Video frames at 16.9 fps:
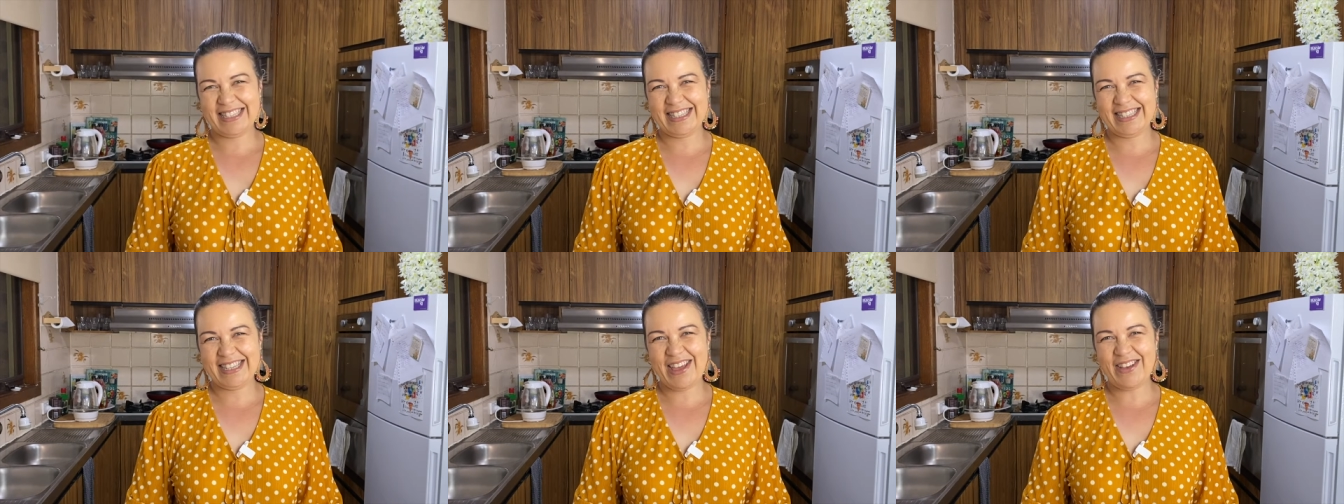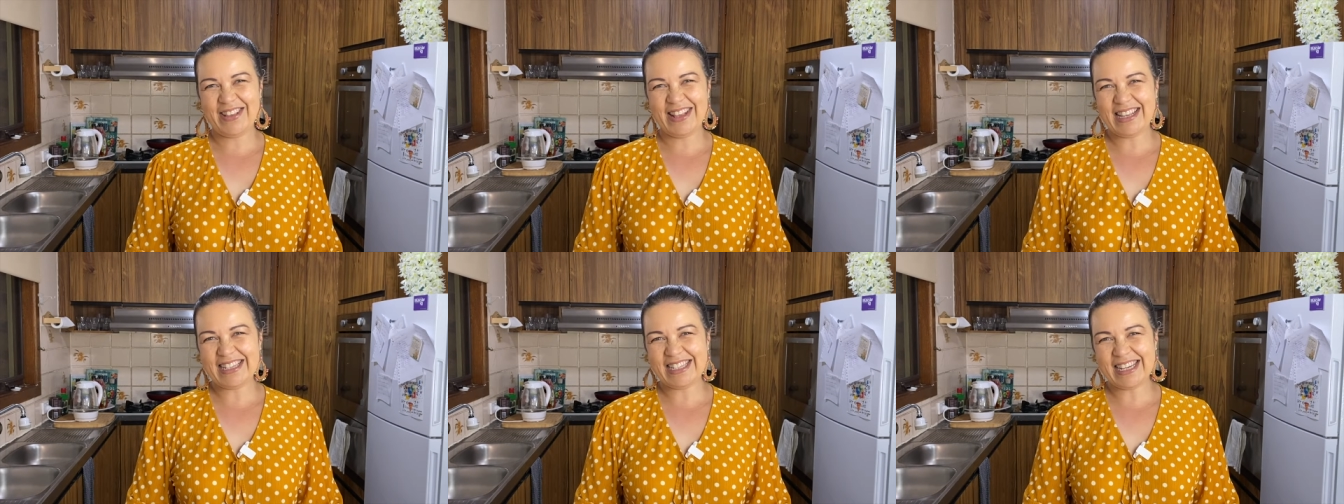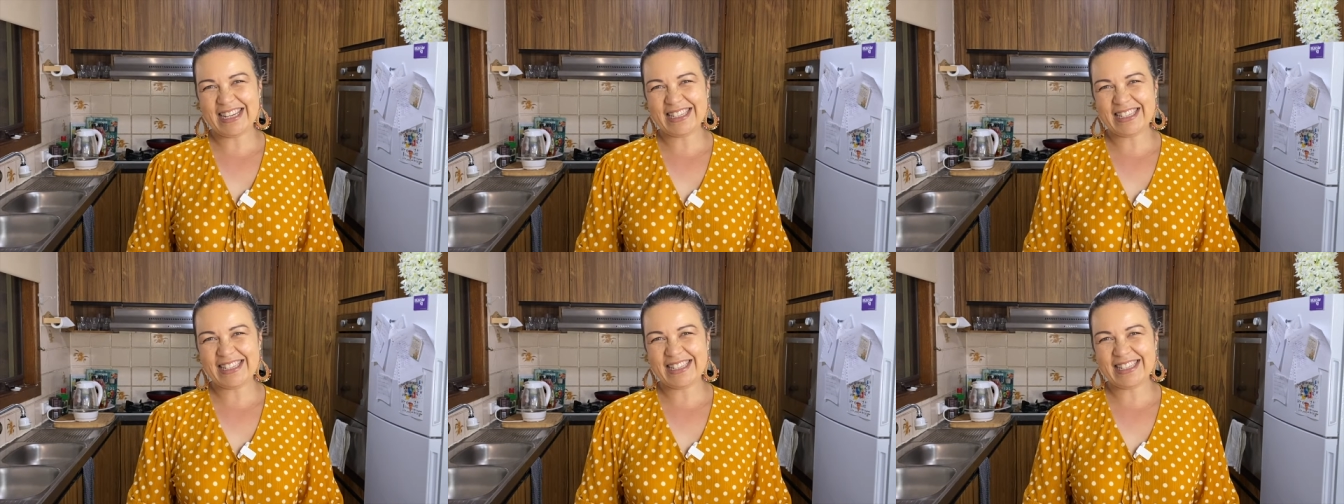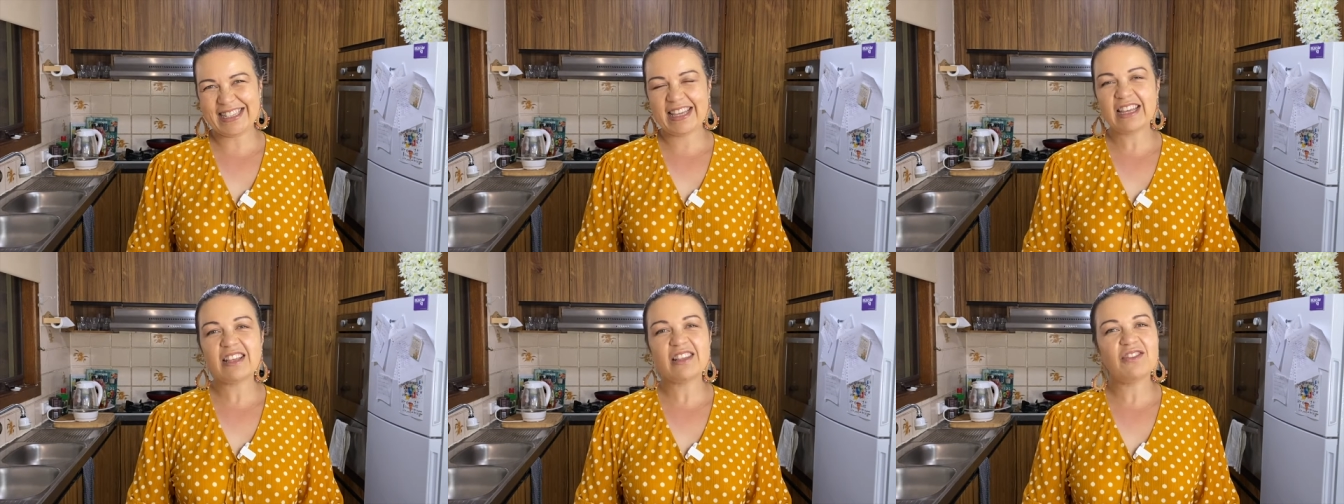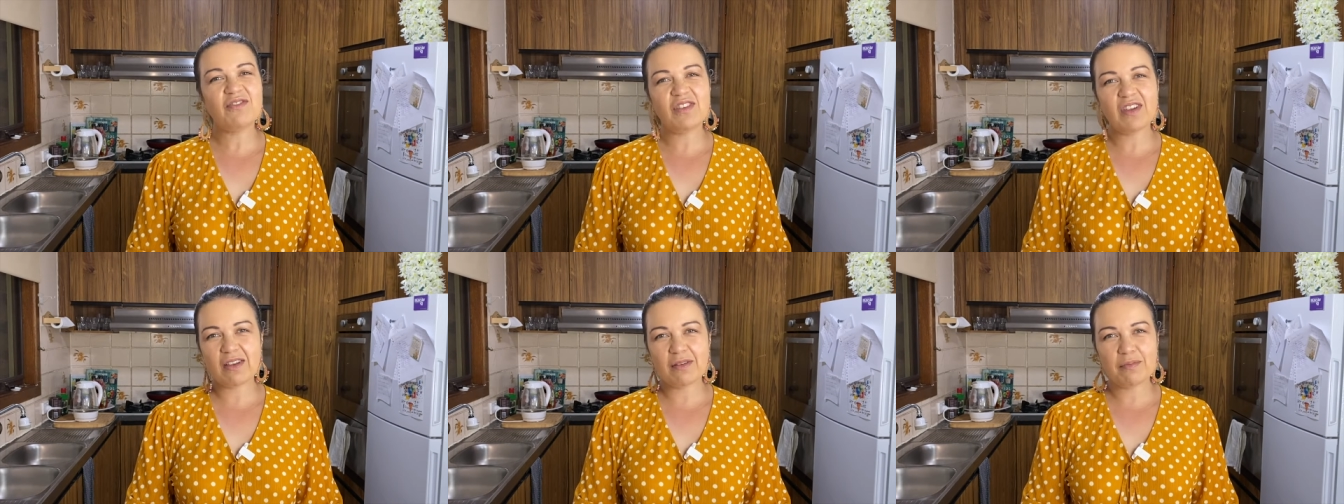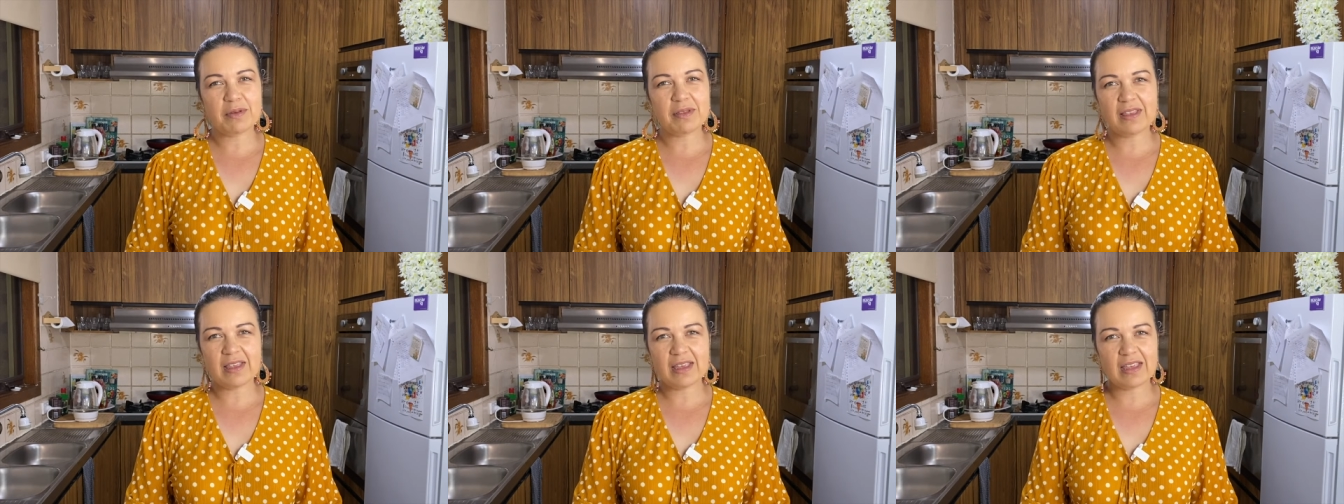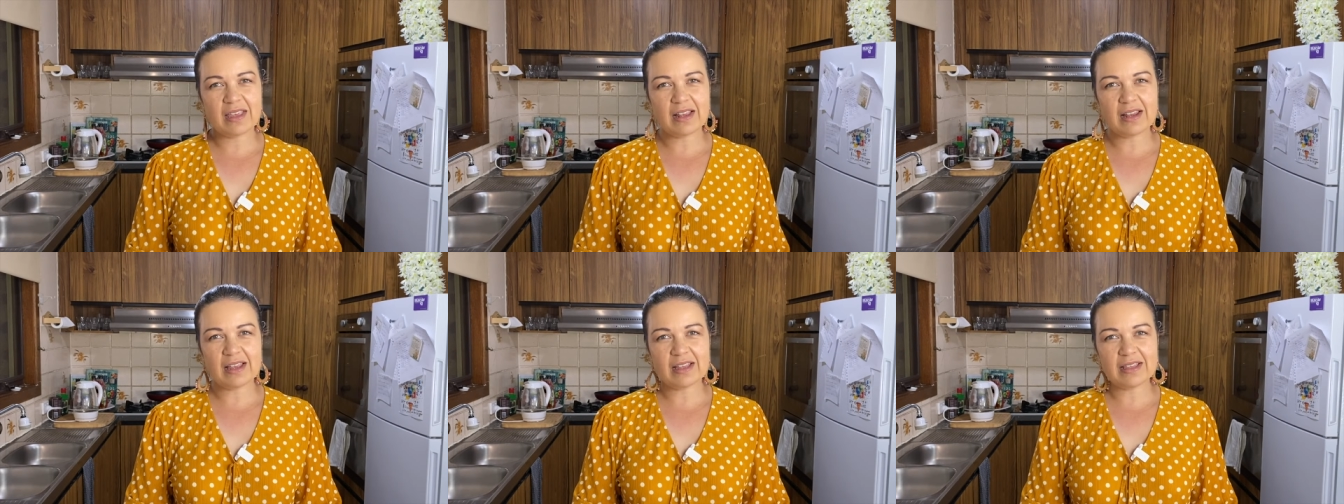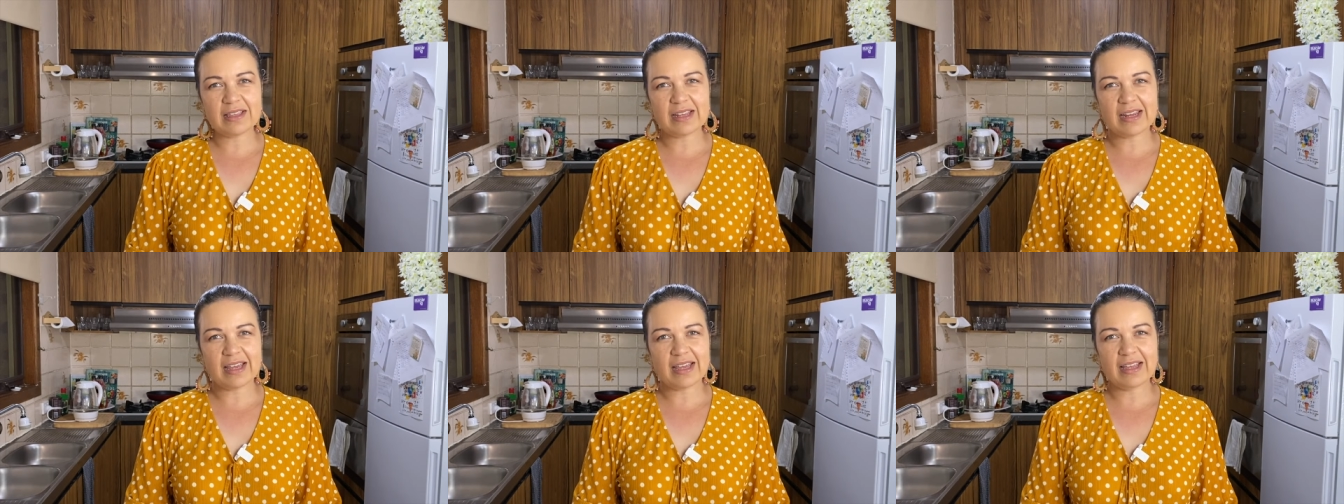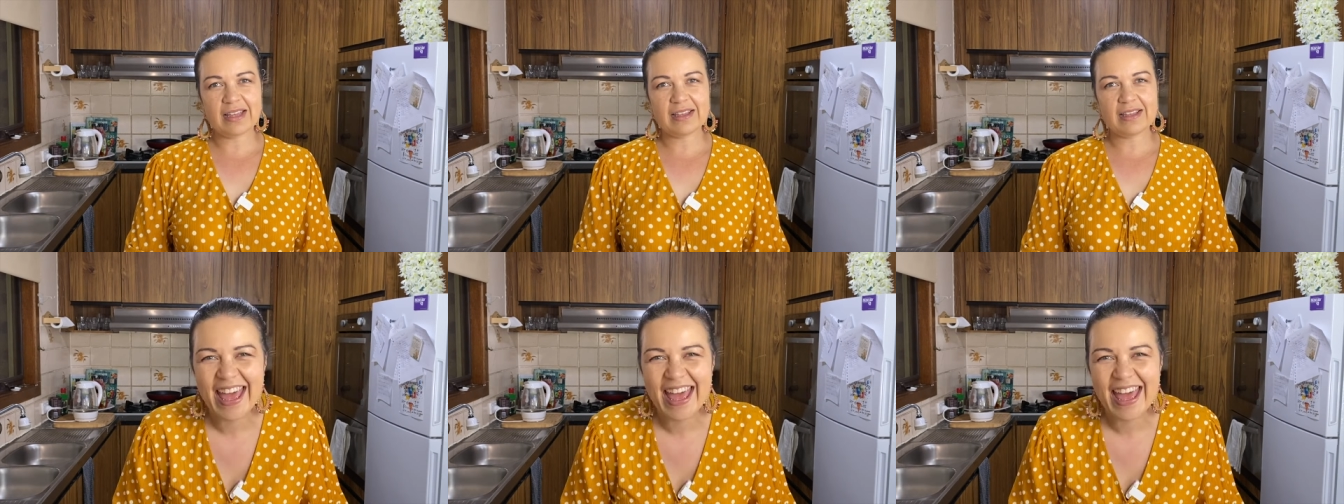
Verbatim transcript: How's that, Jason? He's very particular today.